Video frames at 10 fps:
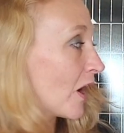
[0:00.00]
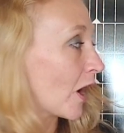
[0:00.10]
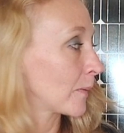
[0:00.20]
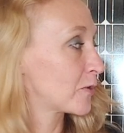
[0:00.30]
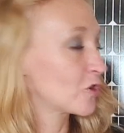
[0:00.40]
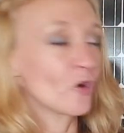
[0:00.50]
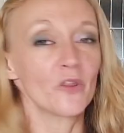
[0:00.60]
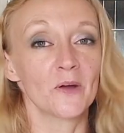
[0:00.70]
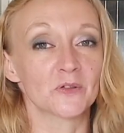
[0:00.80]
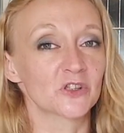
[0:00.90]
I'm sure
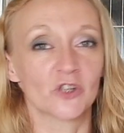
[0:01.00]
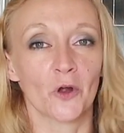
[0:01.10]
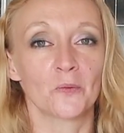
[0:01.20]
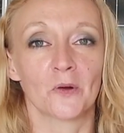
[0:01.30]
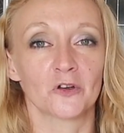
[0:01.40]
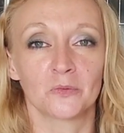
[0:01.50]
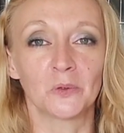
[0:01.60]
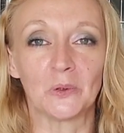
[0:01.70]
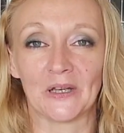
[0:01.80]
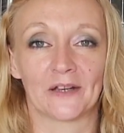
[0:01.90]
there was so much
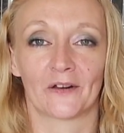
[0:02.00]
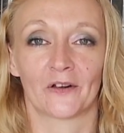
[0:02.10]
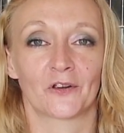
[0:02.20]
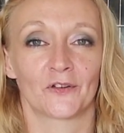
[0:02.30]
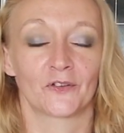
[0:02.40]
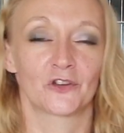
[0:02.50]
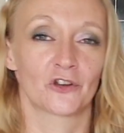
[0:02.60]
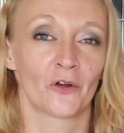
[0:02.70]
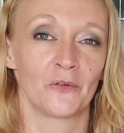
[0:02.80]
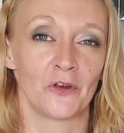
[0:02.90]
more here I could have
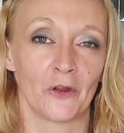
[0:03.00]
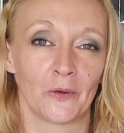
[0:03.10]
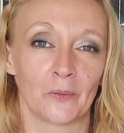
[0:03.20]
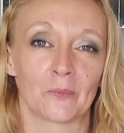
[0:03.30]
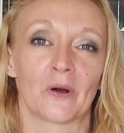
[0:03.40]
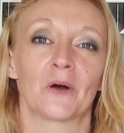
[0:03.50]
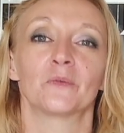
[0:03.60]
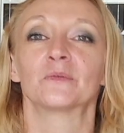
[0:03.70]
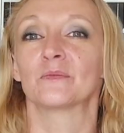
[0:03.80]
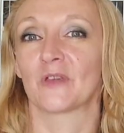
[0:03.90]
shown you, but,
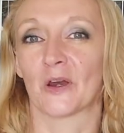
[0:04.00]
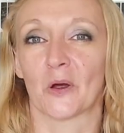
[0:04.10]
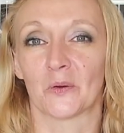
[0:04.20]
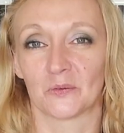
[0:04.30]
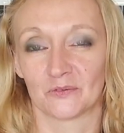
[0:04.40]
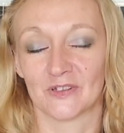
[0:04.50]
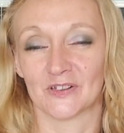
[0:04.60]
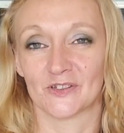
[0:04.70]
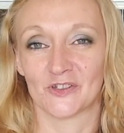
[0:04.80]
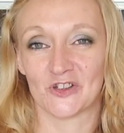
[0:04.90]
you know,
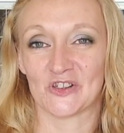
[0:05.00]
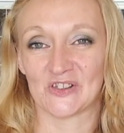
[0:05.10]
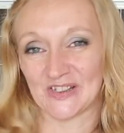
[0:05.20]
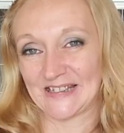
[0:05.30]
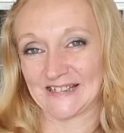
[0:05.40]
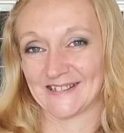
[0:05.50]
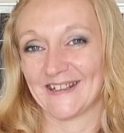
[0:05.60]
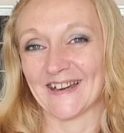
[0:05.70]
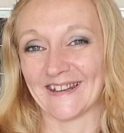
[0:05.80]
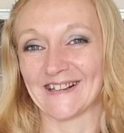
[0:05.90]
this is just,
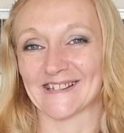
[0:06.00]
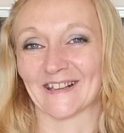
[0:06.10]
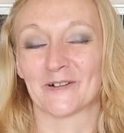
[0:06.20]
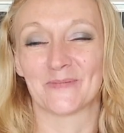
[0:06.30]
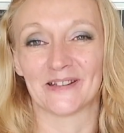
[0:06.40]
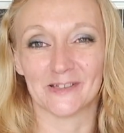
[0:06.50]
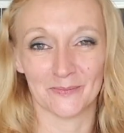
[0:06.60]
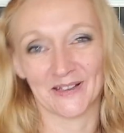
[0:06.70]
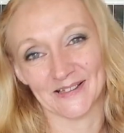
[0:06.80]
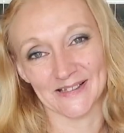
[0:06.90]
yeah, these are little bits and
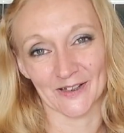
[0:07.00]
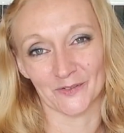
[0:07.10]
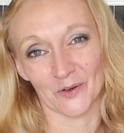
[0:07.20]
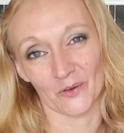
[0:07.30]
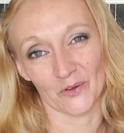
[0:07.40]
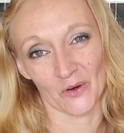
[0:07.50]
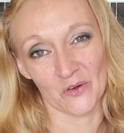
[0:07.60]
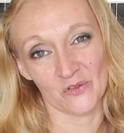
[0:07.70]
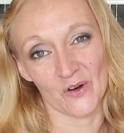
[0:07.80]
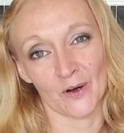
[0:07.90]
pieces I've got so
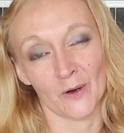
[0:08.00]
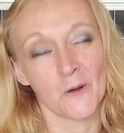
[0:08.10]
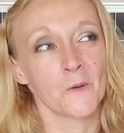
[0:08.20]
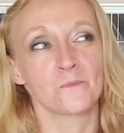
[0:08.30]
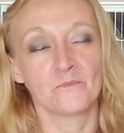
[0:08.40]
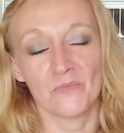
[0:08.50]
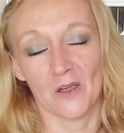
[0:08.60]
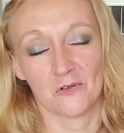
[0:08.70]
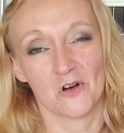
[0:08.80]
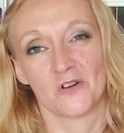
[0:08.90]
far.
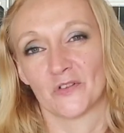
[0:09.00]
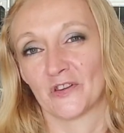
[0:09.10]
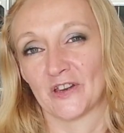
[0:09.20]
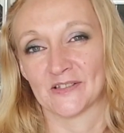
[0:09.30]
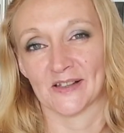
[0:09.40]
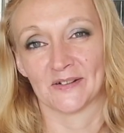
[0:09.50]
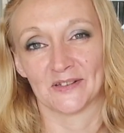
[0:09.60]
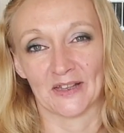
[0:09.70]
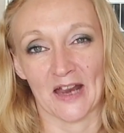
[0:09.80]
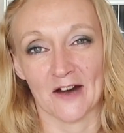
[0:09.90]
I've got other things out in
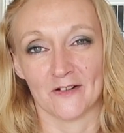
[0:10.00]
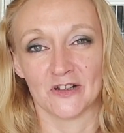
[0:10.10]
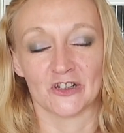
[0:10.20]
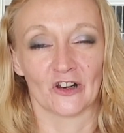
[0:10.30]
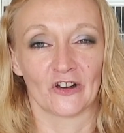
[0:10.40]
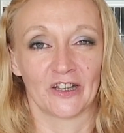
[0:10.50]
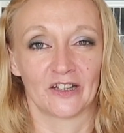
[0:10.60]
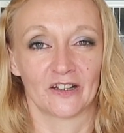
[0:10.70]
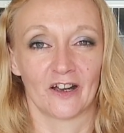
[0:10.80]
the garage, like